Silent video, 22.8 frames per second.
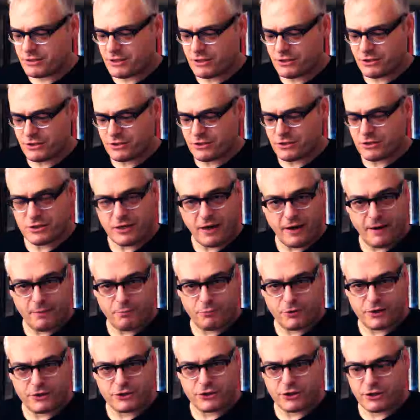such as
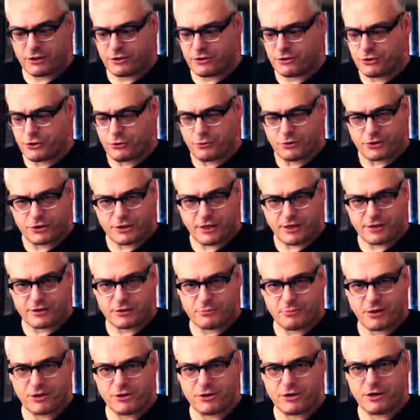time pressure, dual
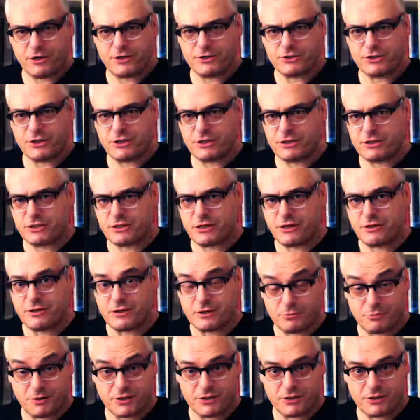task methodologies, and
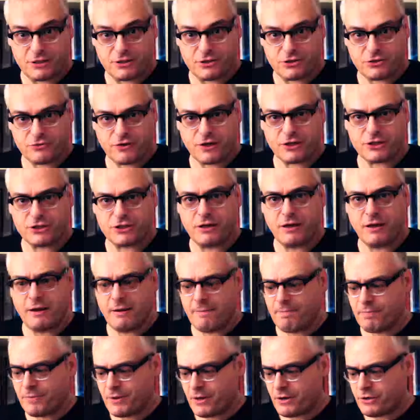explicit instruction
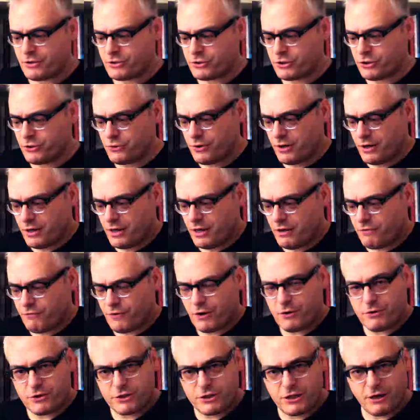to
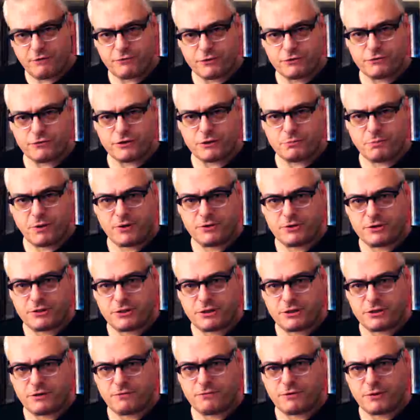evoke different
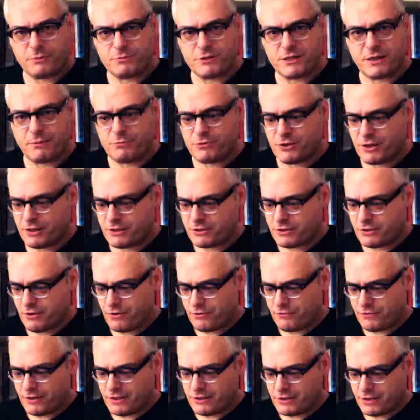responses from subjects
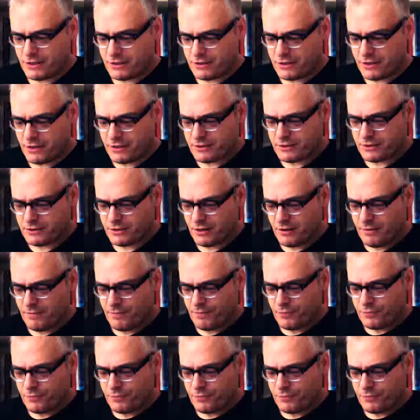on reasoning tasks.